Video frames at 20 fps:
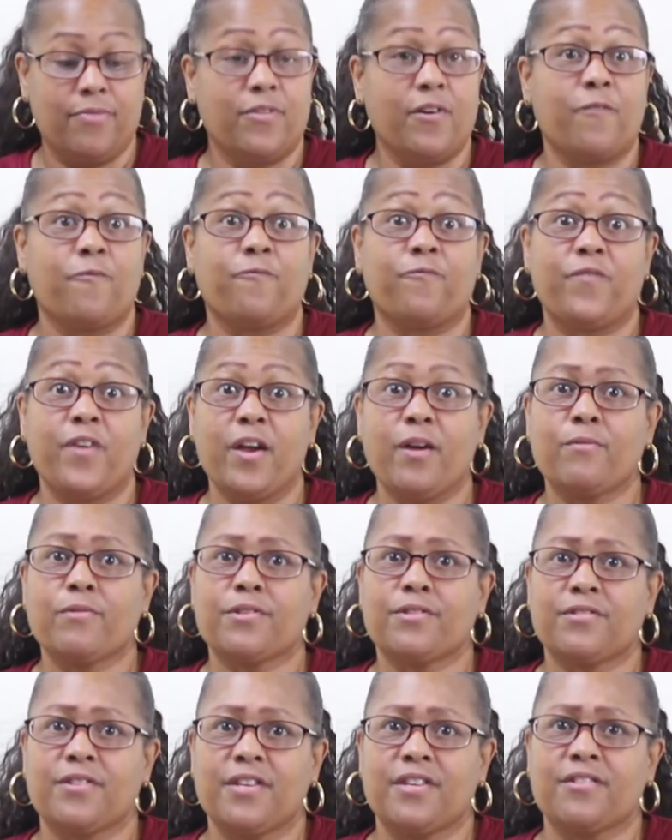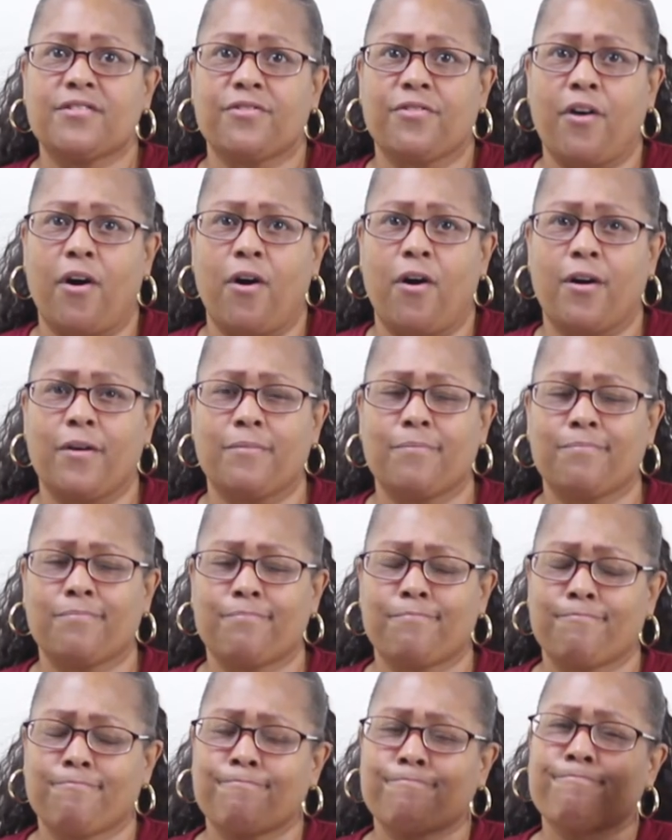The Pharisees thought,
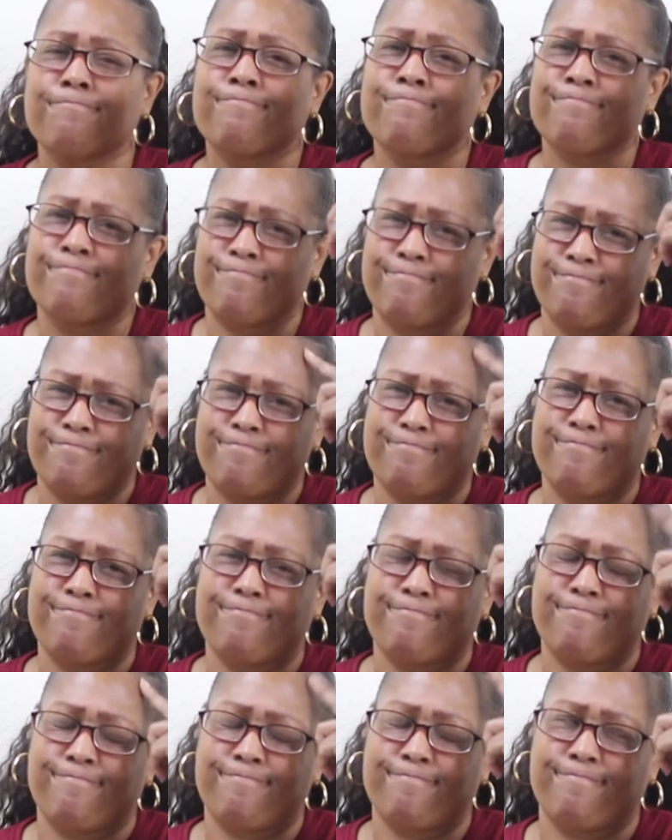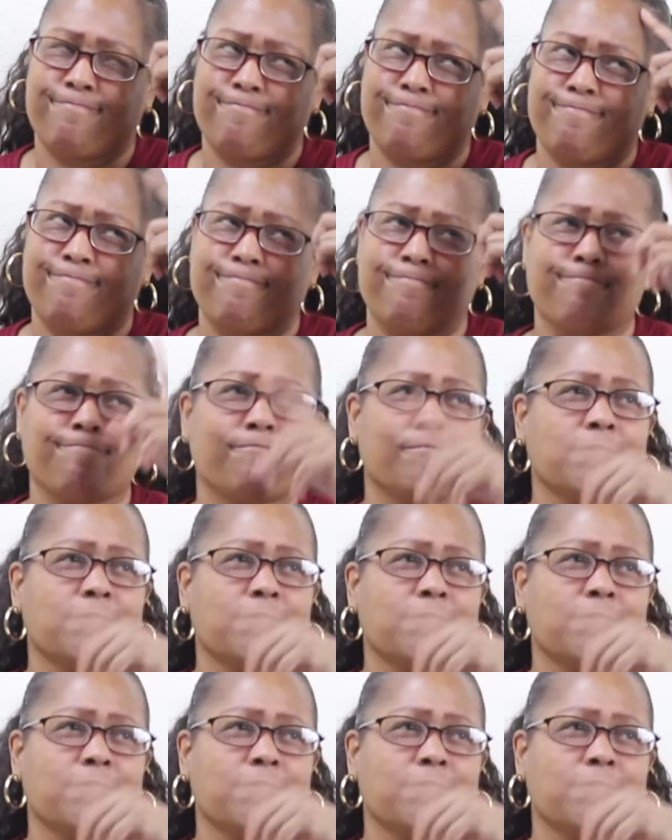hmm,